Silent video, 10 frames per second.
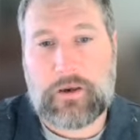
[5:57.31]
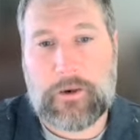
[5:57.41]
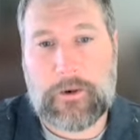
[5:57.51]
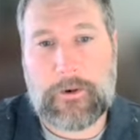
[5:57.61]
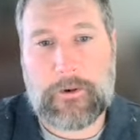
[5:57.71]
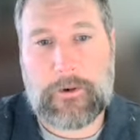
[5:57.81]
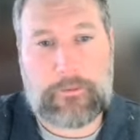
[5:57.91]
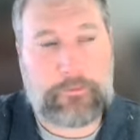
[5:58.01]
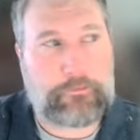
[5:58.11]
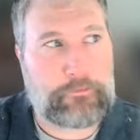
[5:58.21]

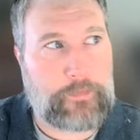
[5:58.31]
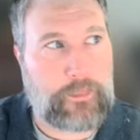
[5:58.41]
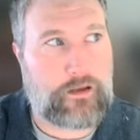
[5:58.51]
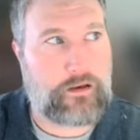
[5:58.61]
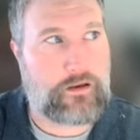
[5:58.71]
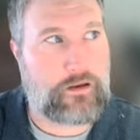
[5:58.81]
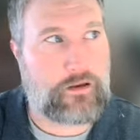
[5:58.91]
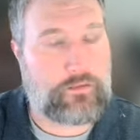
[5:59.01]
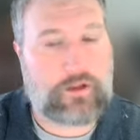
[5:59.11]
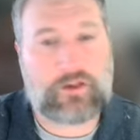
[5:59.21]

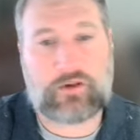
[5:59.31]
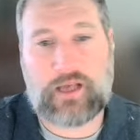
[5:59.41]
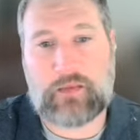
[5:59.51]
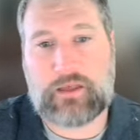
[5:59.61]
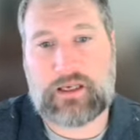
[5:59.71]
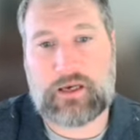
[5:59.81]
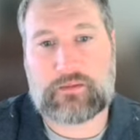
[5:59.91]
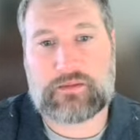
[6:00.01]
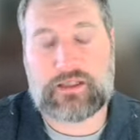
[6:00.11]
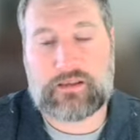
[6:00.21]
the due date
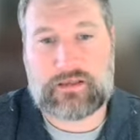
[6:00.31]
becomes